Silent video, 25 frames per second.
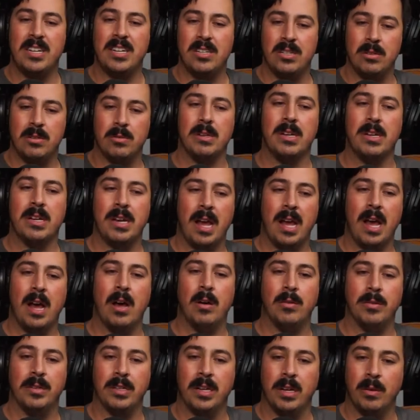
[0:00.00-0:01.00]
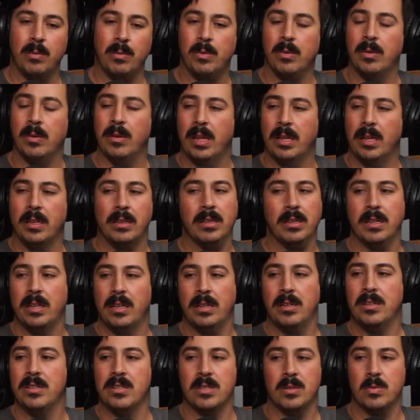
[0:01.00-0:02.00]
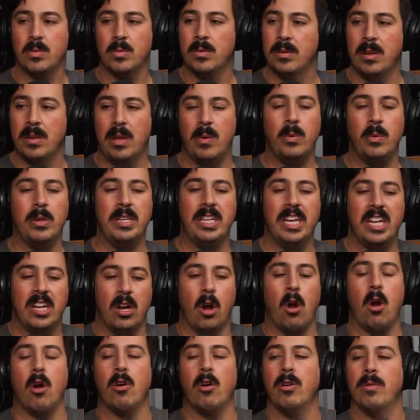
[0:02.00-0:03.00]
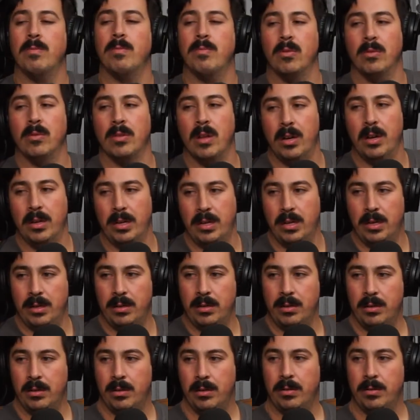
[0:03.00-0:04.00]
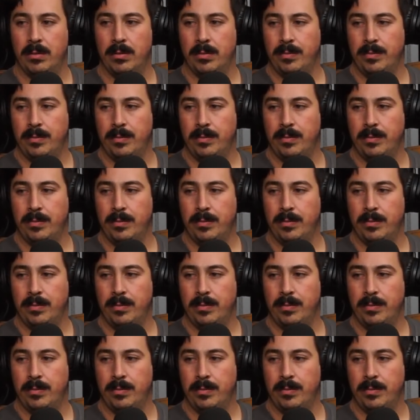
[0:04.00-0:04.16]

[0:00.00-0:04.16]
if I didn't do it now, then it would get harder prolonging it.